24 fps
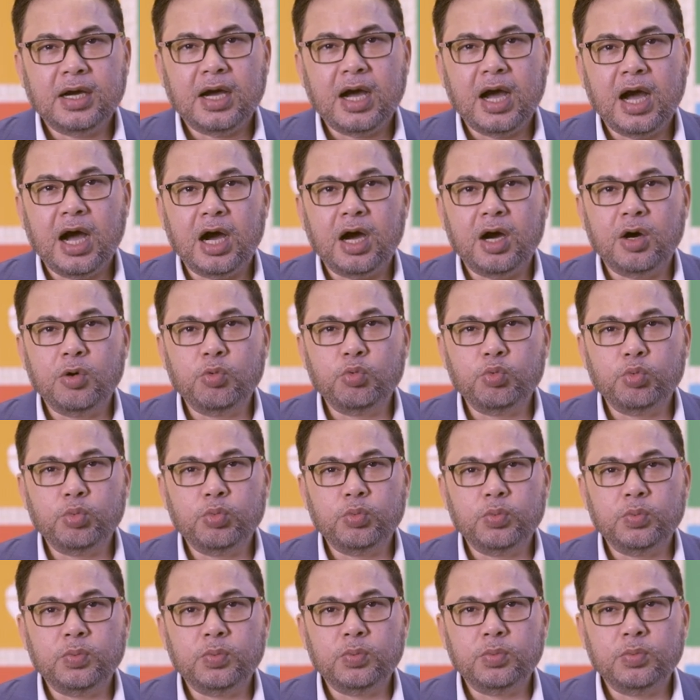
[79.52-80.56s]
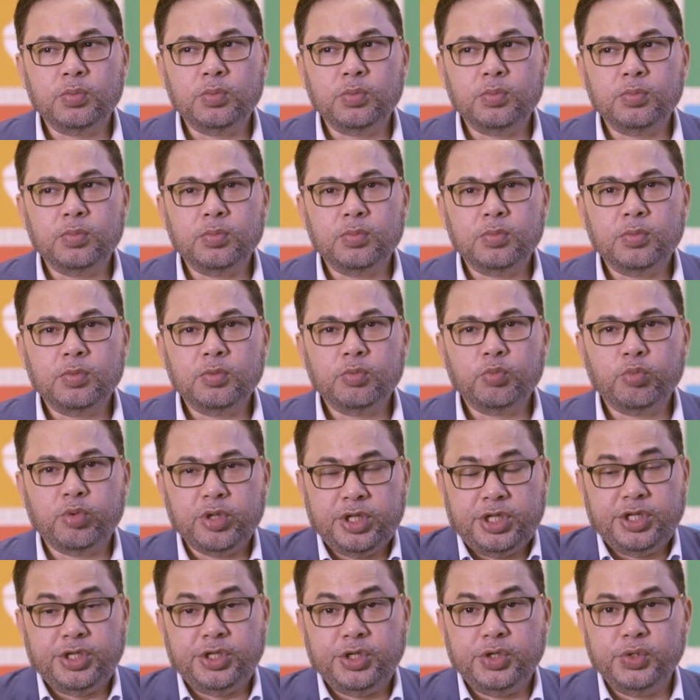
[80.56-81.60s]
how we
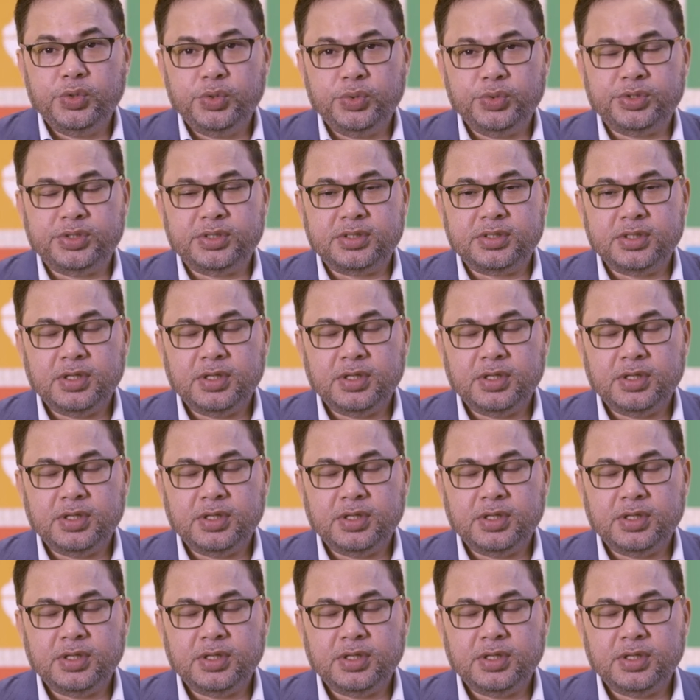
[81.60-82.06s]
use